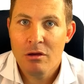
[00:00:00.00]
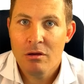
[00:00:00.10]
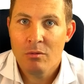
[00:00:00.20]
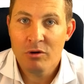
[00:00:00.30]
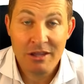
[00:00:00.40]

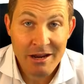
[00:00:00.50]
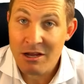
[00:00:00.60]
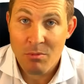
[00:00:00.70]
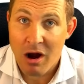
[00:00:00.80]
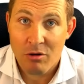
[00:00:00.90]
with an income
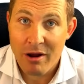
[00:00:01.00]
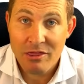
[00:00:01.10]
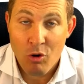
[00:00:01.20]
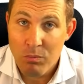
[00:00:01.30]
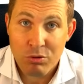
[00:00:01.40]
IRA, the
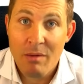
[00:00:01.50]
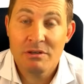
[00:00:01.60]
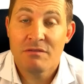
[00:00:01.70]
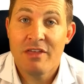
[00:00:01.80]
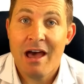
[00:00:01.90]
whole premise
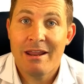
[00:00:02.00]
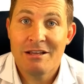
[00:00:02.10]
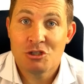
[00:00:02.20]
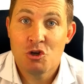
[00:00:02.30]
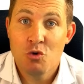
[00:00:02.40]
of that is
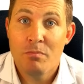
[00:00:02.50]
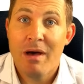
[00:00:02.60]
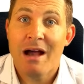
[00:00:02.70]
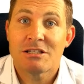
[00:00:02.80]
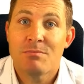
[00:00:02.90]
to
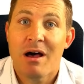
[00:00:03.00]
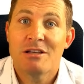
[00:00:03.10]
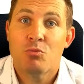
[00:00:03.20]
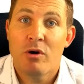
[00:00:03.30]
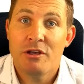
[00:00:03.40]
maximize
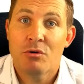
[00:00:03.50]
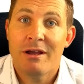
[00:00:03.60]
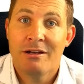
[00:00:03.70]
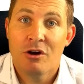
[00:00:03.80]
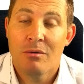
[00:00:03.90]
what your
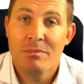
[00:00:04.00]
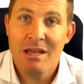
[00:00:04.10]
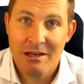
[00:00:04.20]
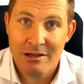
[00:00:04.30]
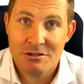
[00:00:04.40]
income
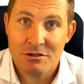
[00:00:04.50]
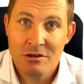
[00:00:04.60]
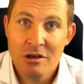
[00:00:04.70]
need is.